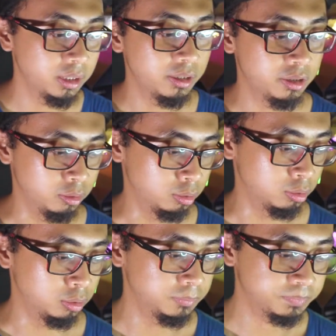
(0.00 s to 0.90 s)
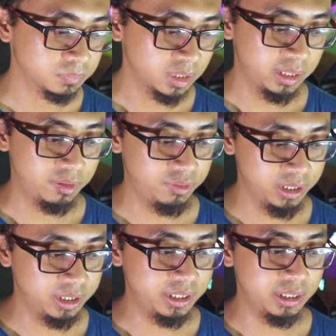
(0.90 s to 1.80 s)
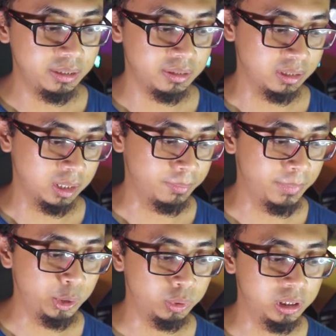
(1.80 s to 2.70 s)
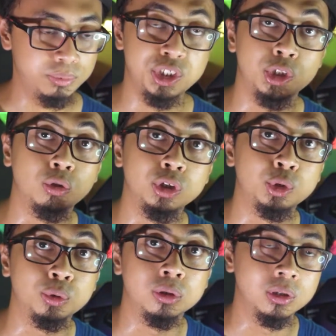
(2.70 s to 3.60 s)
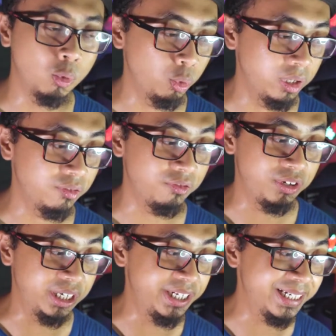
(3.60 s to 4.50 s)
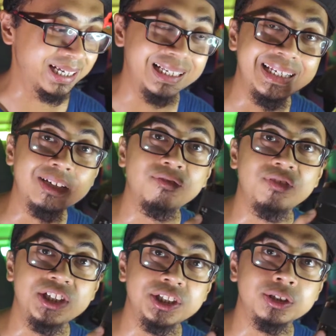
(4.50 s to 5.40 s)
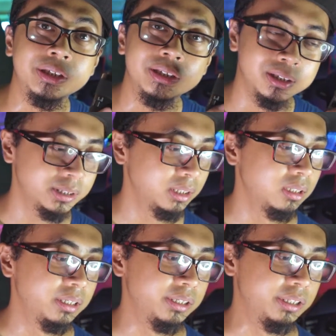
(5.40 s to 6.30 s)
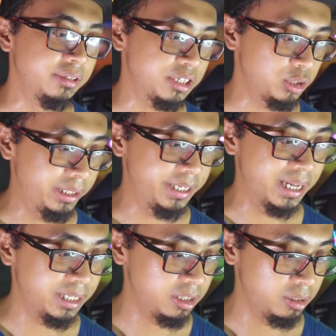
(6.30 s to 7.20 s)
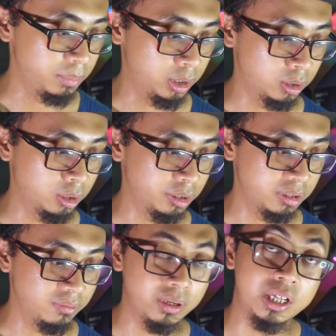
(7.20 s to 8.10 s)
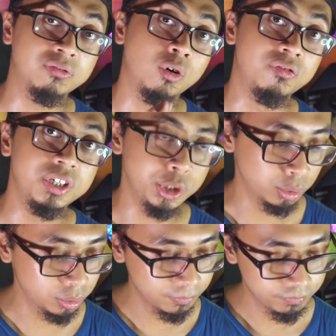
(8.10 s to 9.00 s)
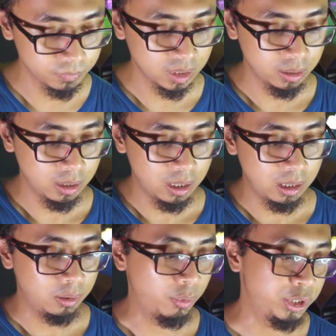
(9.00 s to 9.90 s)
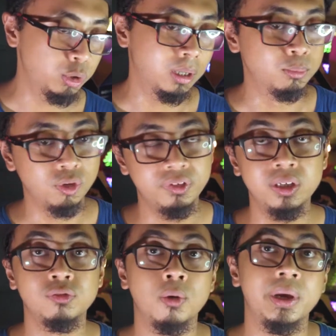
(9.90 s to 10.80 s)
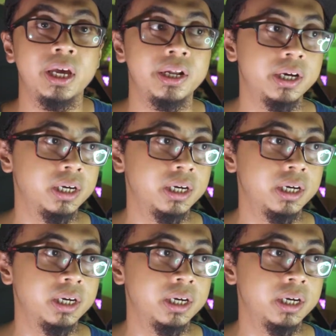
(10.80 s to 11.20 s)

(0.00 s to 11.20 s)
So having this manual aperture control with declick feature is actually nice, because as for video, when you are moving from an